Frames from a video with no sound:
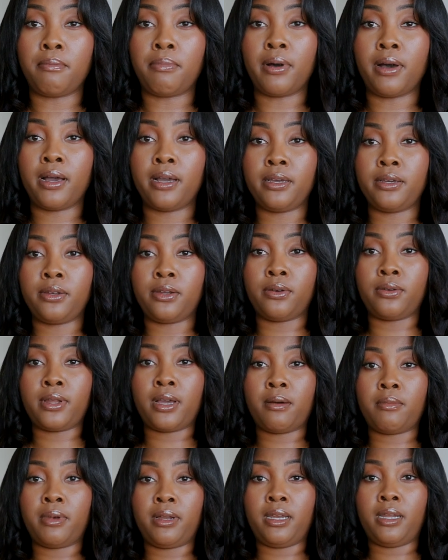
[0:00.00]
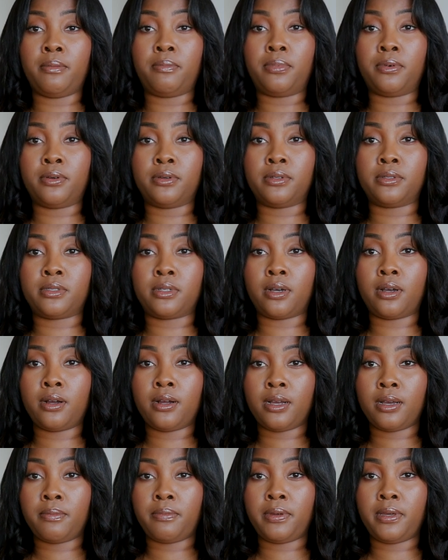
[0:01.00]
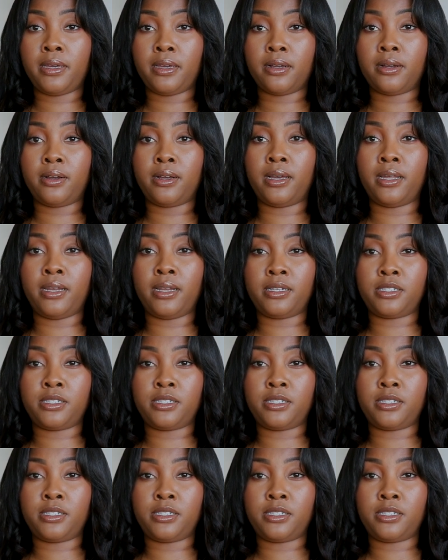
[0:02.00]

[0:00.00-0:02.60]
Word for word: but you know now my nipples are up here and